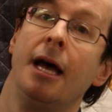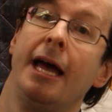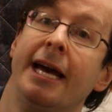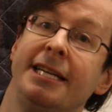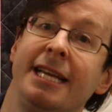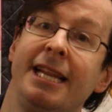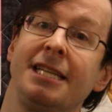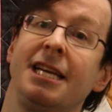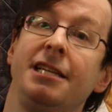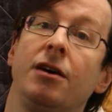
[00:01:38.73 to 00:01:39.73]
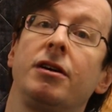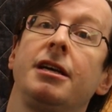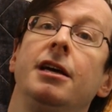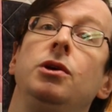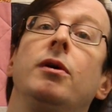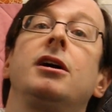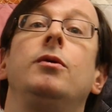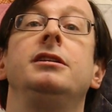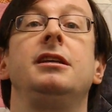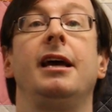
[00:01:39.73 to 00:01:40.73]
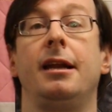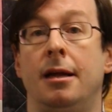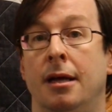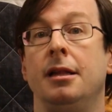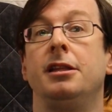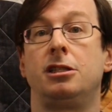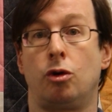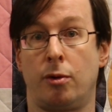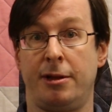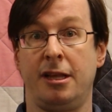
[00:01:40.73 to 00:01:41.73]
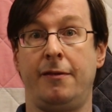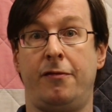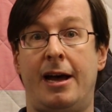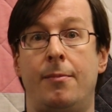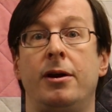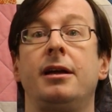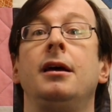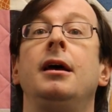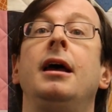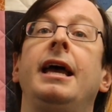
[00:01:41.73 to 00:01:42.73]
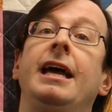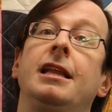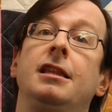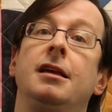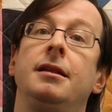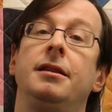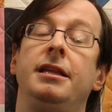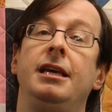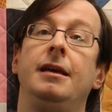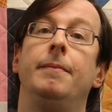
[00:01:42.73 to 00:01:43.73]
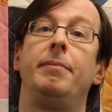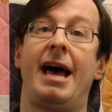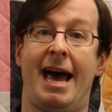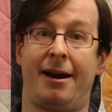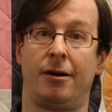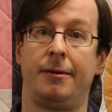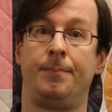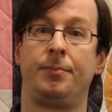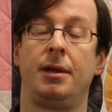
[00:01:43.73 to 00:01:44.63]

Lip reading: and in that $10 kit you are going to get the tourmaline fabric and the pattern.